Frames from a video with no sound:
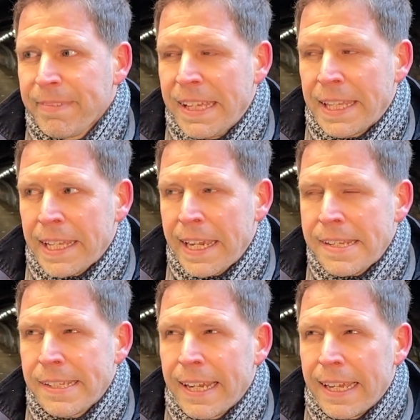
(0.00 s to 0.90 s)
And the guy
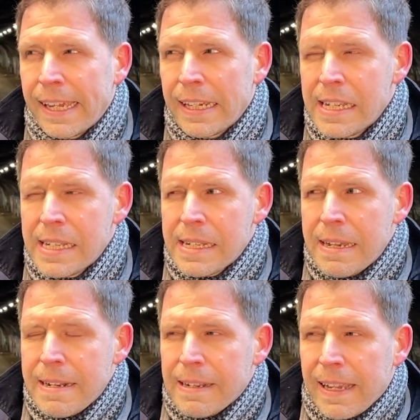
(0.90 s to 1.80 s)
said,
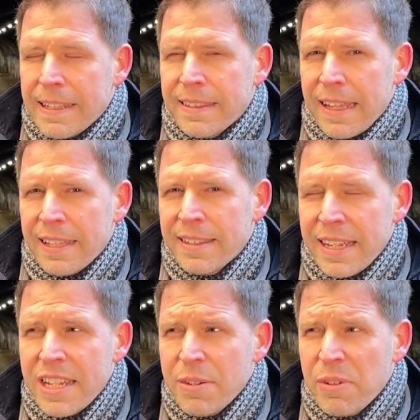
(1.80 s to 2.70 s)
I
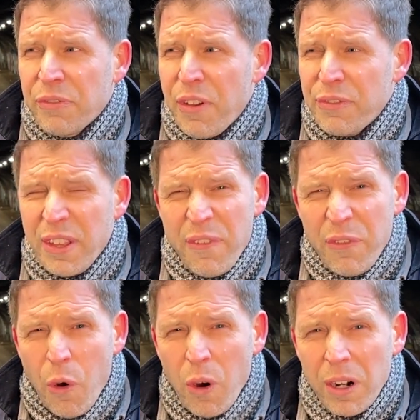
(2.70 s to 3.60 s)
think she was
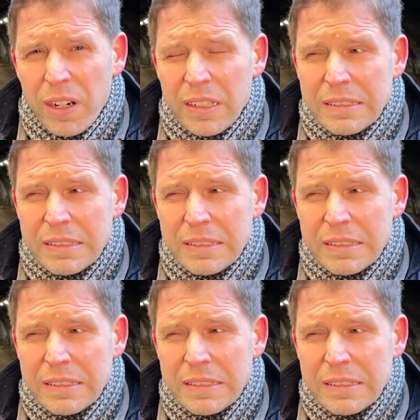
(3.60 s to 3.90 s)
54,